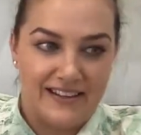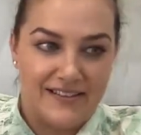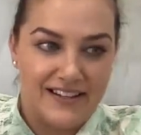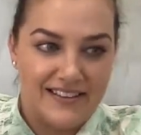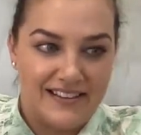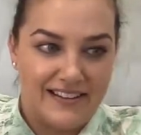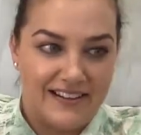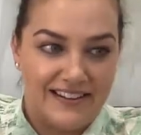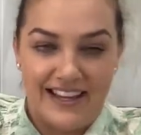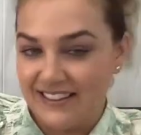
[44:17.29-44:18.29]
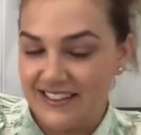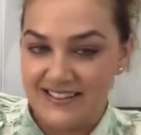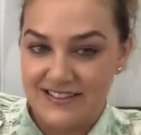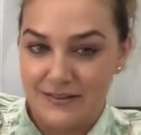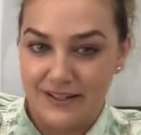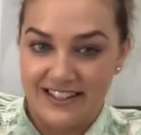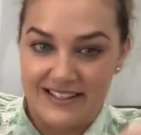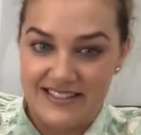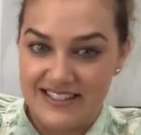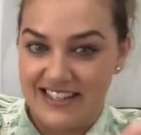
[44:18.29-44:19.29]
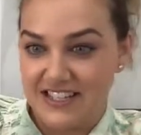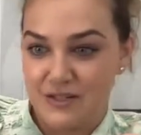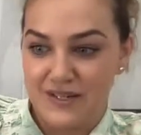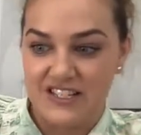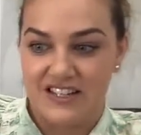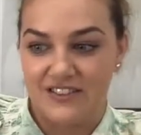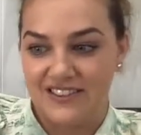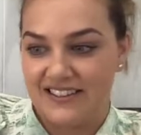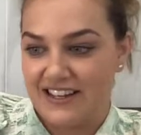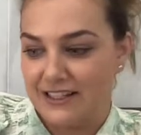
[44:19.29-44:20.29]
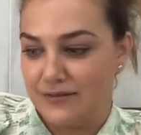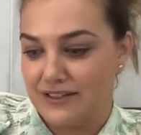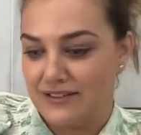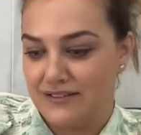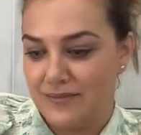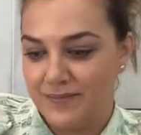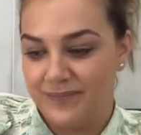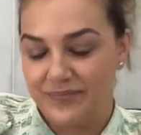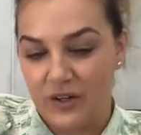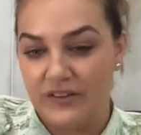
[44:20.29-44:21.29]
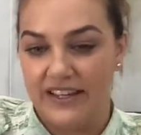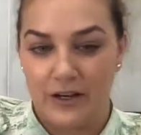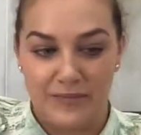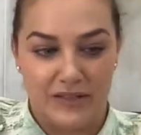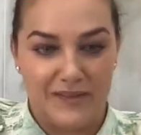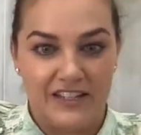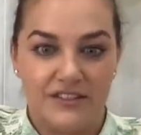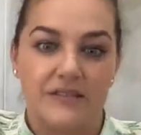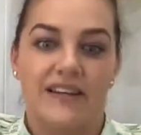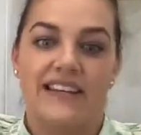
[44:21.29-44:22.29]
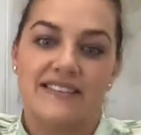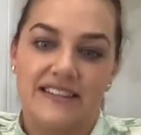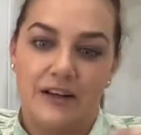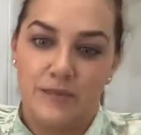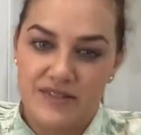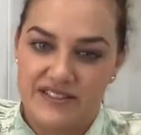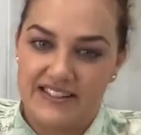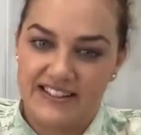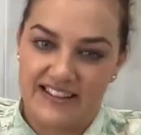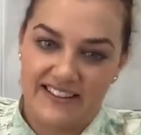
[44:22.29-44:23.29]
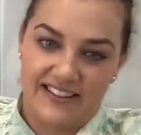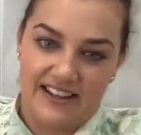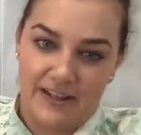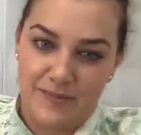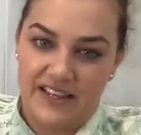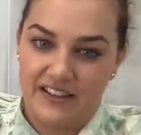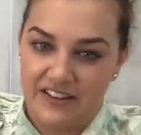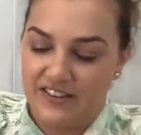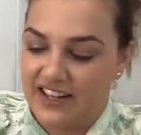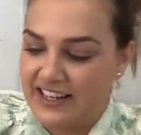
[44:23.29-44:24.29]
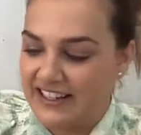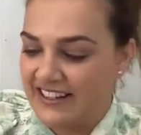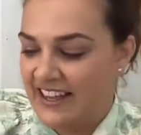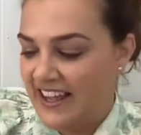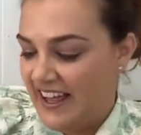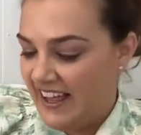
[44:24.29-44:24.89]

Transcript: They're either analogous, where they sit next to each other on the color wheel, or they're complementary, where they sit opposite each other, like pink and green.